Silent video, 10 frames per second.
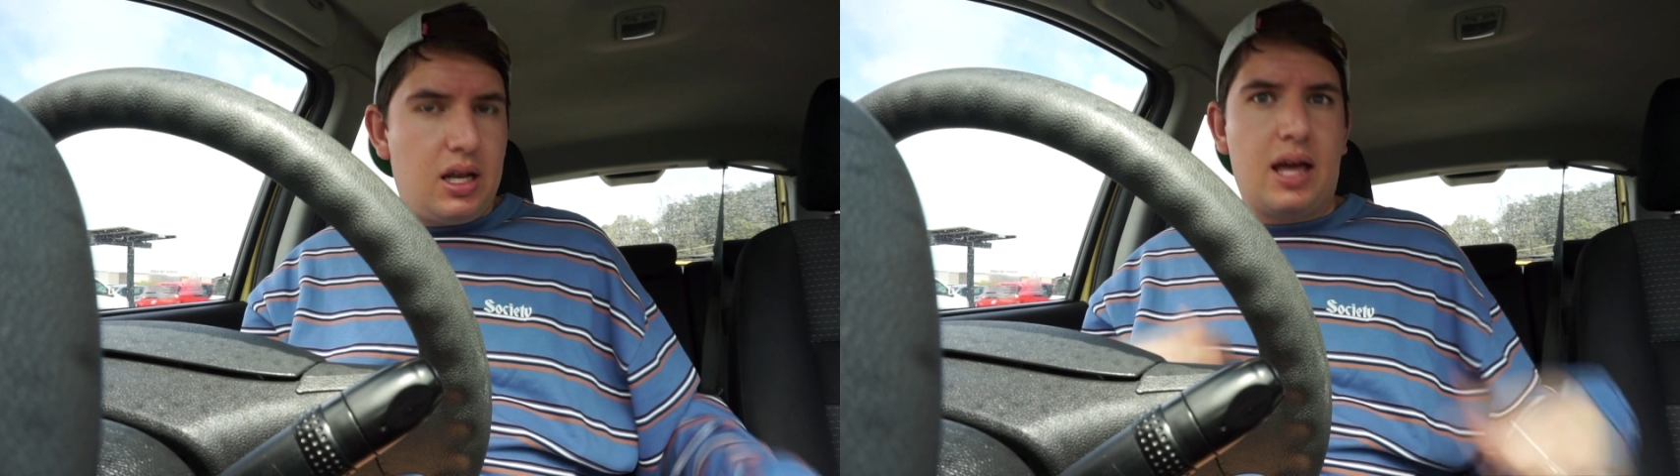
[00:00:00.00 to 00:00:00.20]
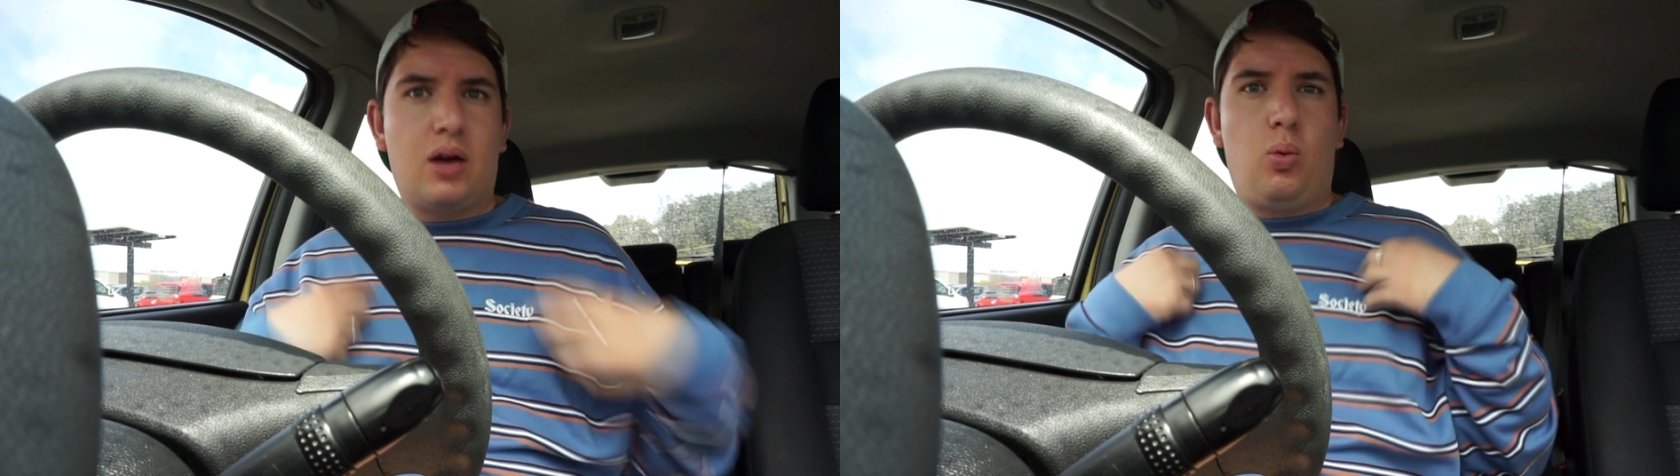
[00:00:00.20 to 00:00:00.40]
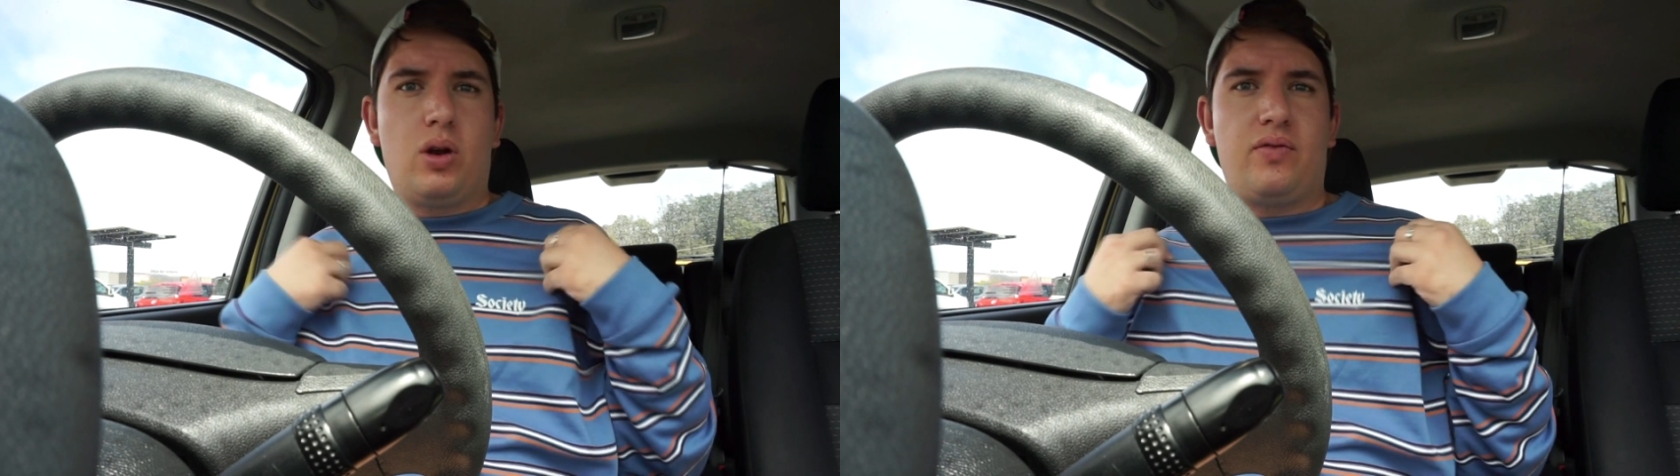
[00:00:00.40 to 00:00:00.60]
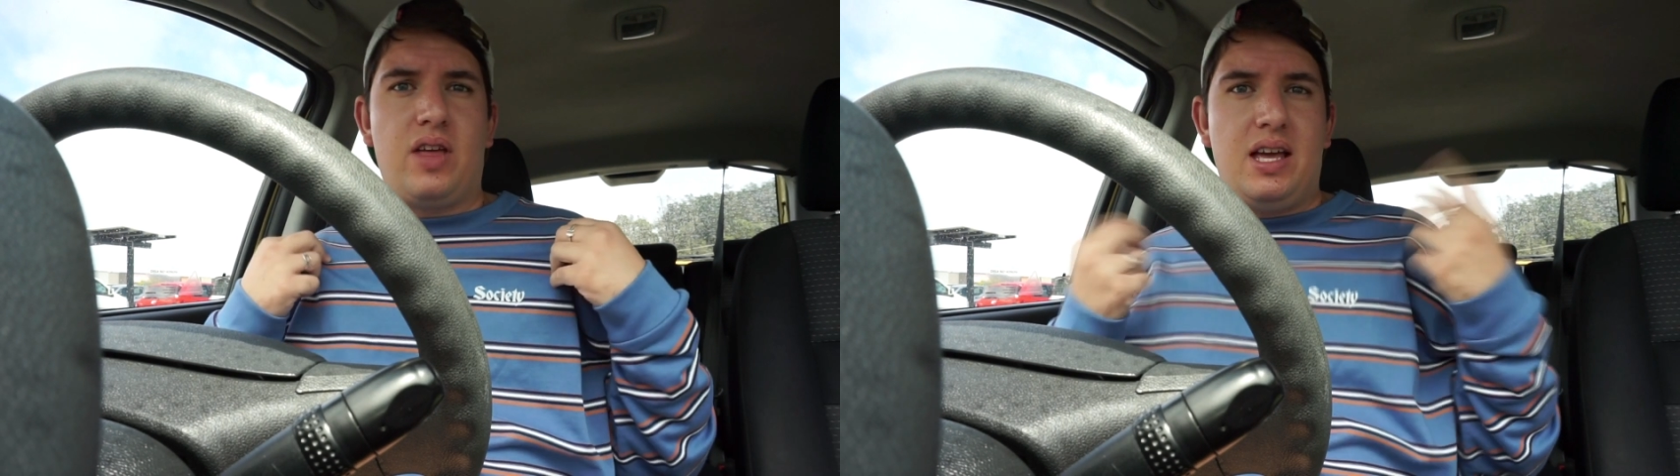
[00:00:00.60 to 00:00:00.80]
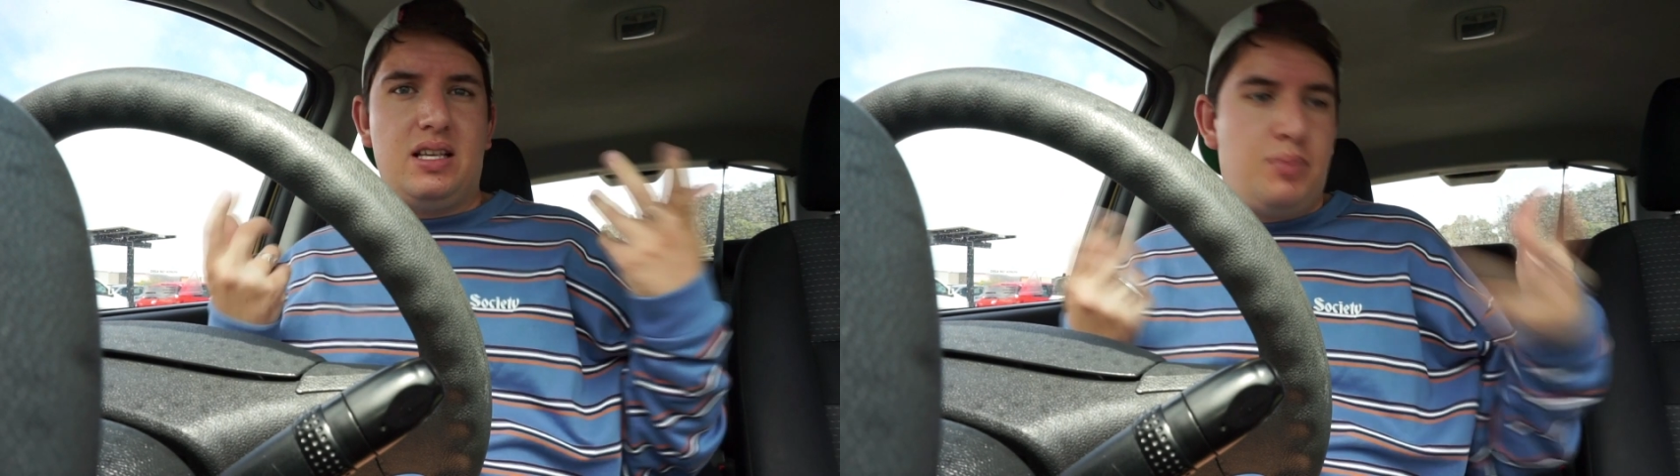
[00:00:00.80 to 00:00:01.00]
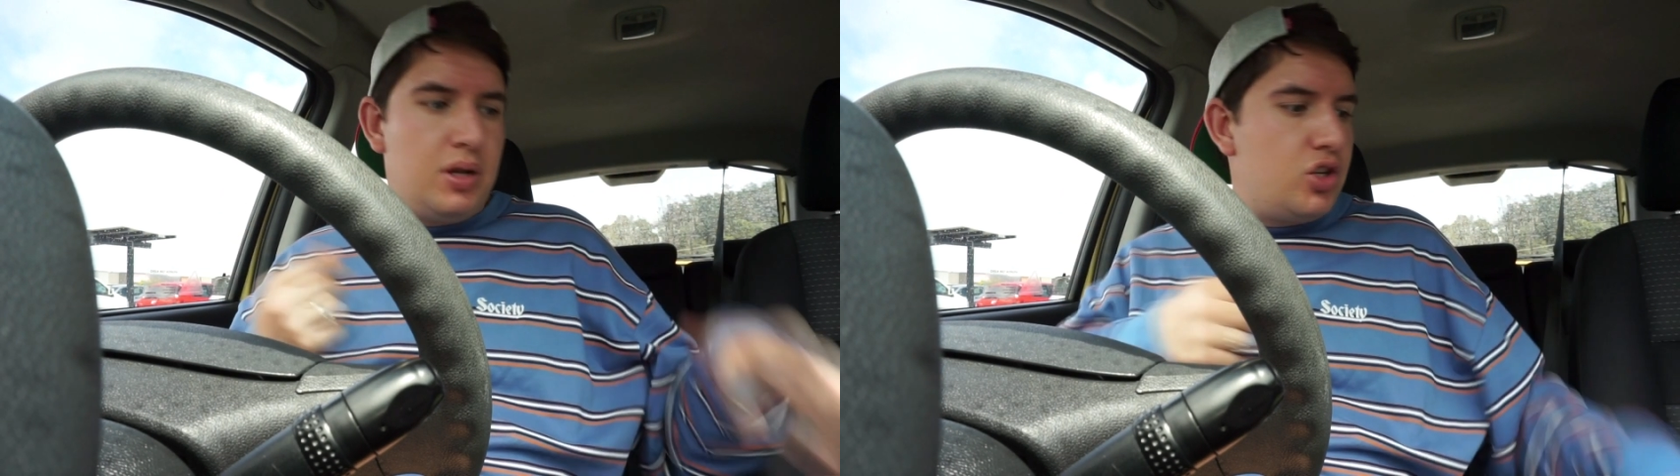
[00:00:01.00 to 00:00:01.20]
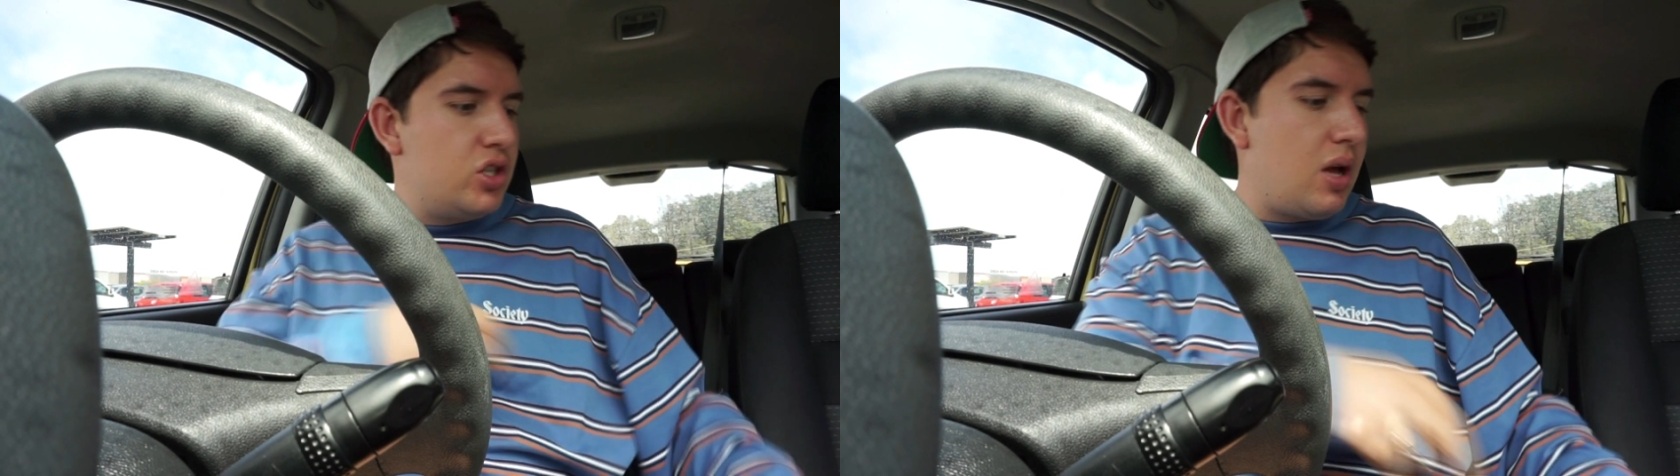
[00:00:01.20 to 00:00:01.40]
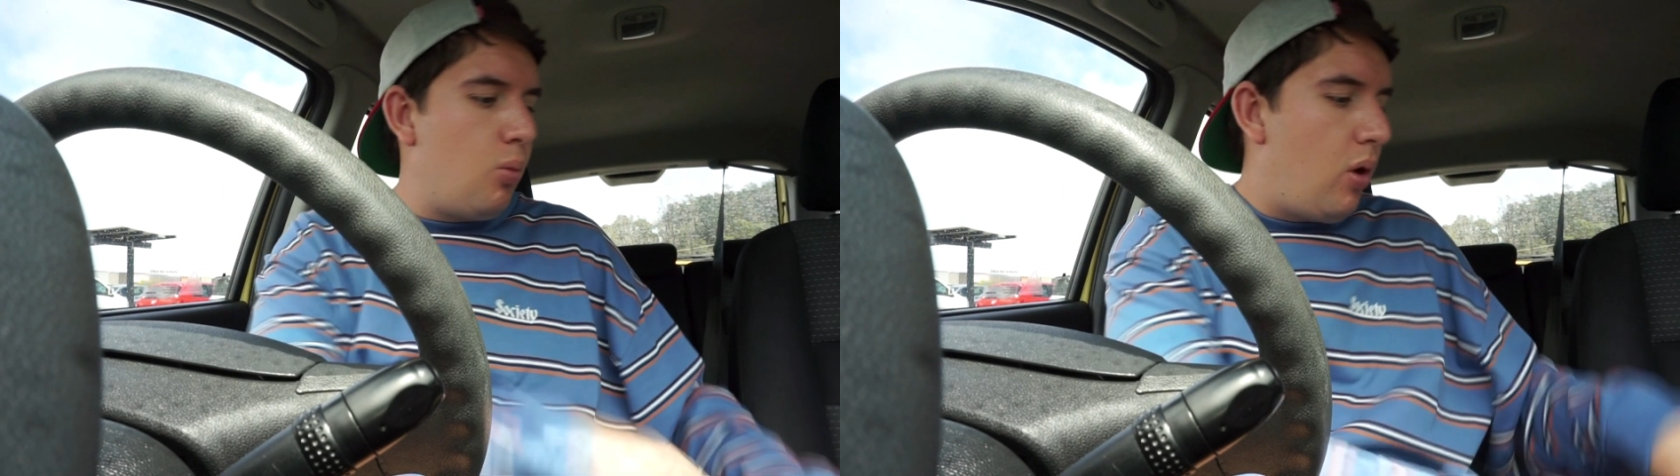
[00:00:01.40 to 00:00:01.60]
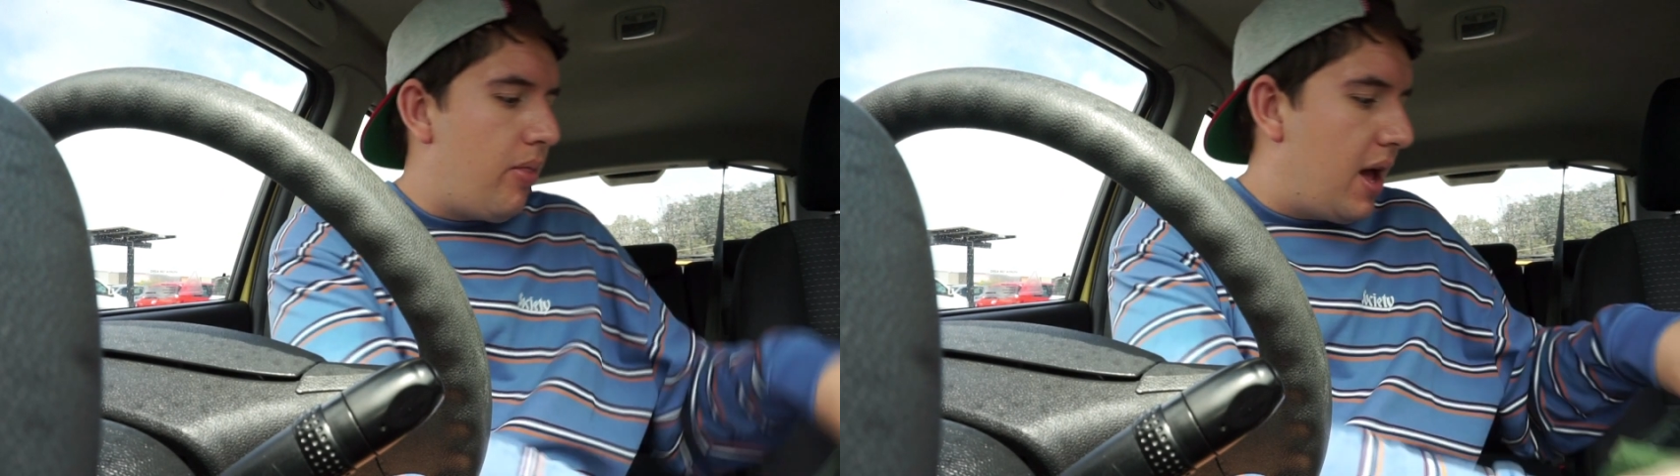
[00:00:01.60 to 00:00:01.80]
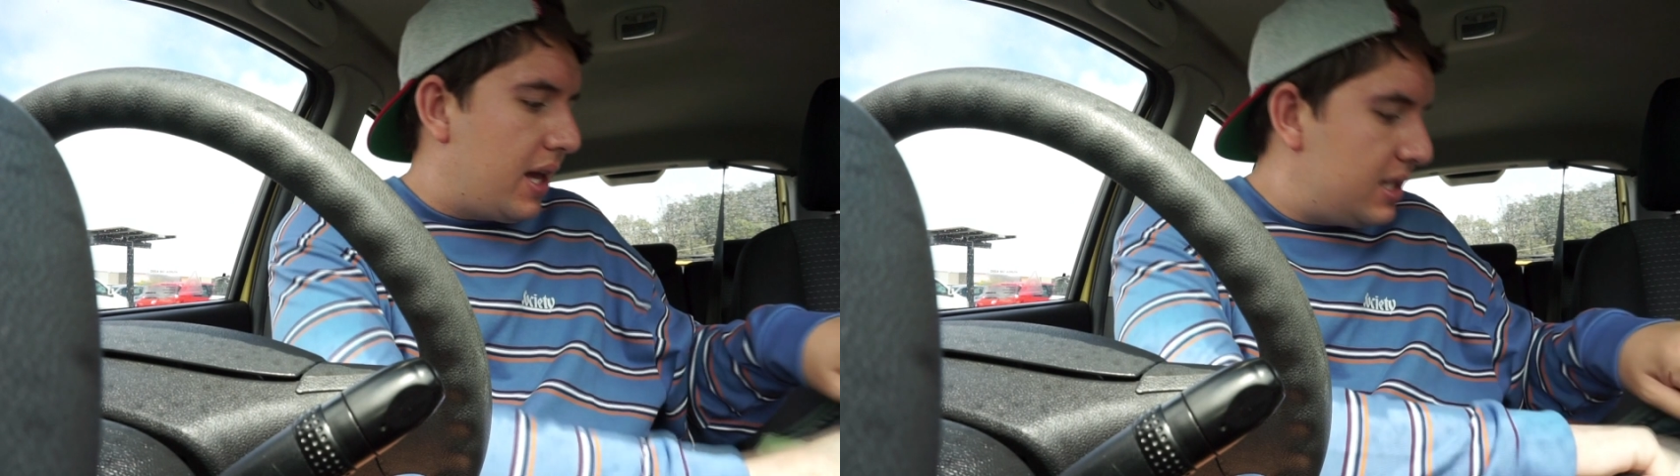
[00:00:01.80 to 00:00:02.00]
like one of these, but just like
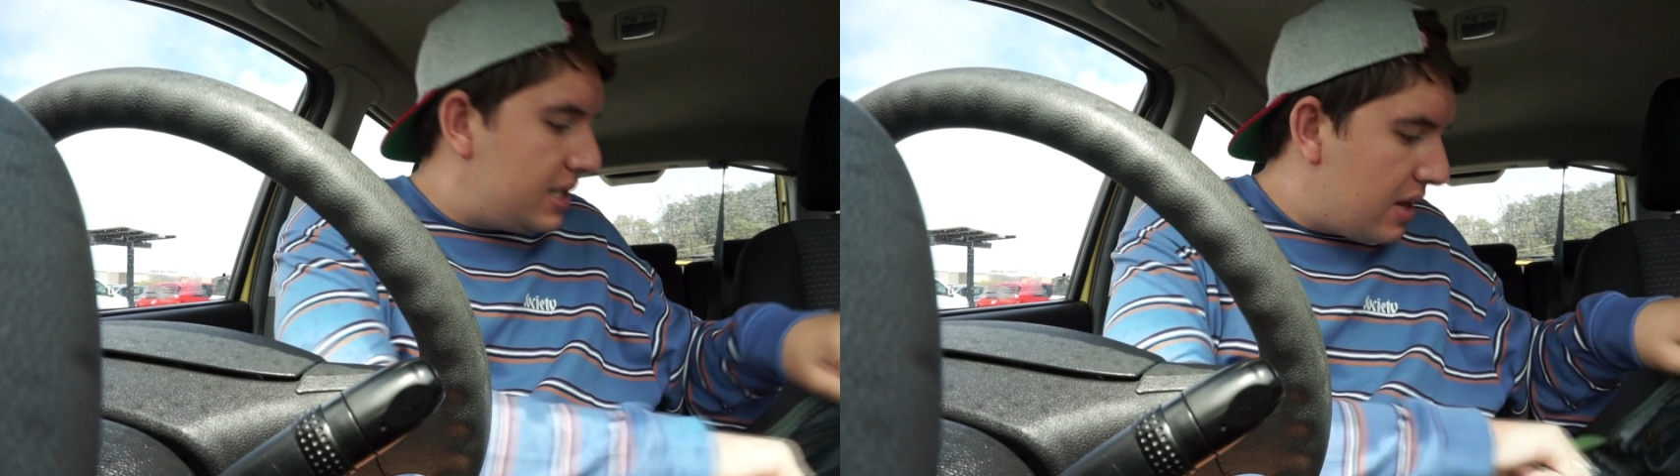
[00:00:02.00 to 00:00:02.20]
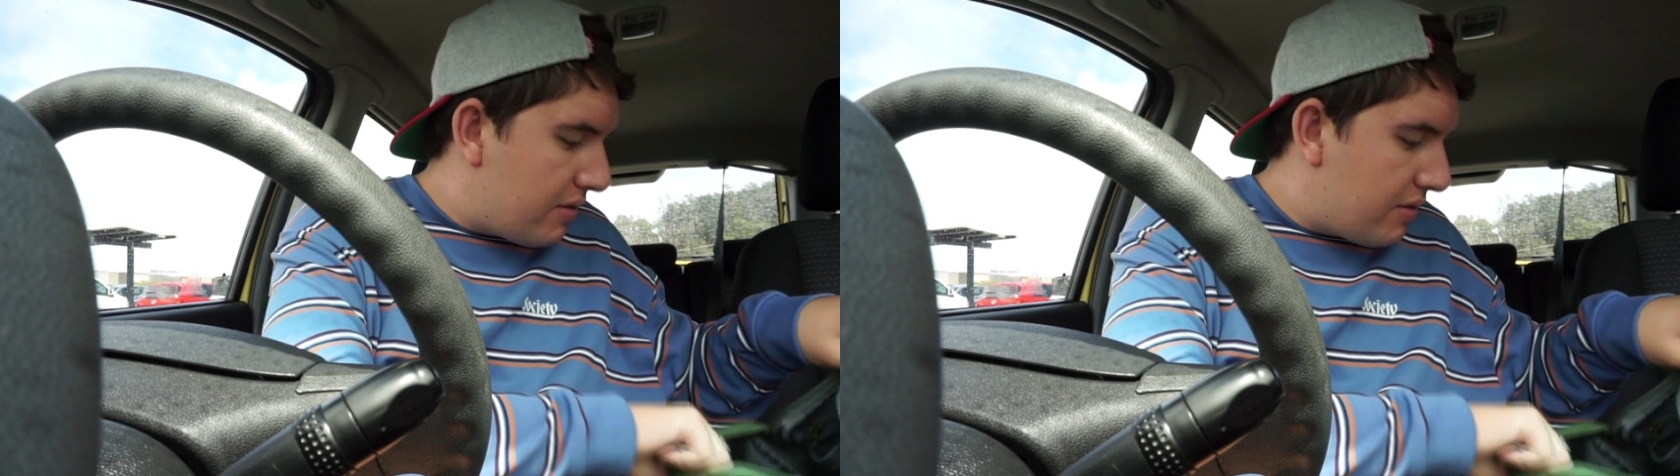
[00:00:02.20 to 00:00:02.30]
one that I can sit